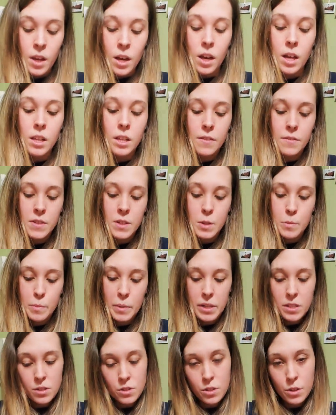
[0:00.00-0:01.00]
I love these
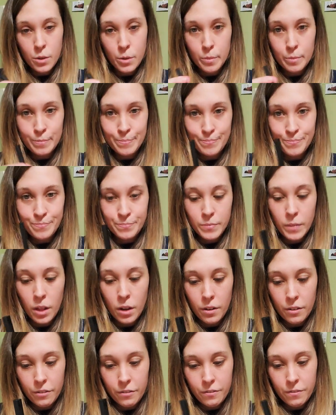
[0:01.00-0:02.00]
pens though.
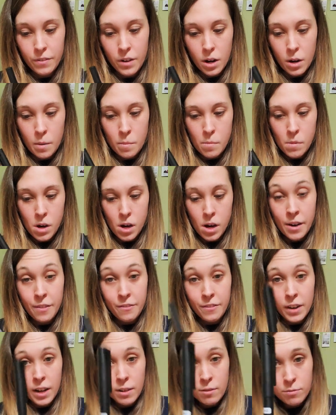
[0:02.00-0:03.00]
They're from
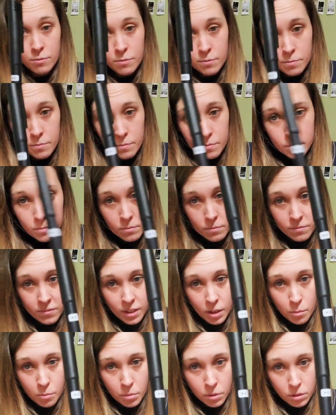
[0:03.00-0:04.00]
Five
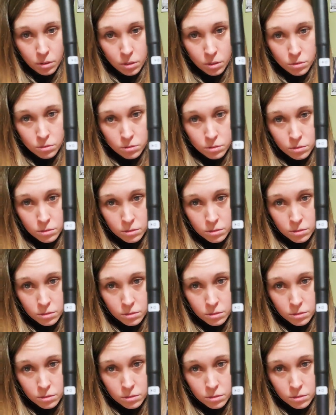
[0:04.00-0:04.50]
Below.